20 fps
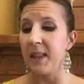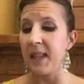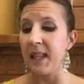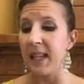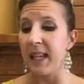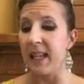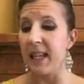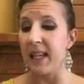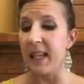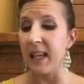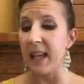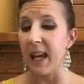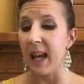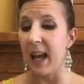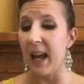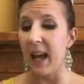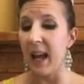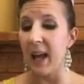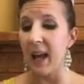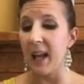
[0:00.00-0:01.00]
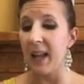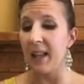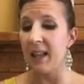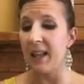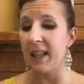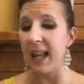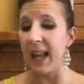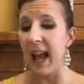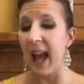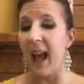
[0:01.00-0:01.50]

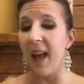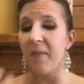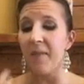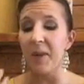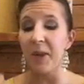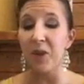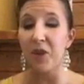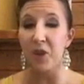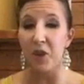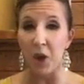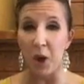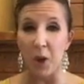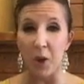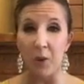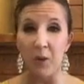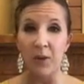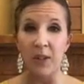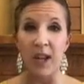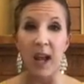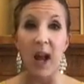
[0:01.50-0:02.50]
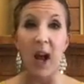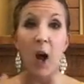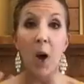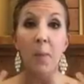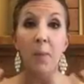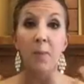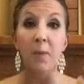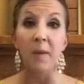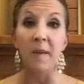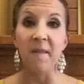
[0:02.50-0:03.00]
They have been shown to
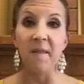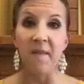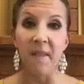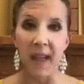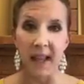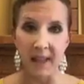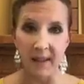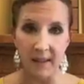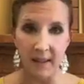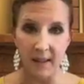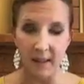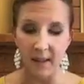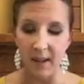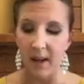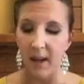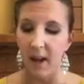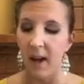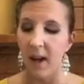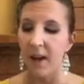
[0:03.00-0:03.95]
help prevent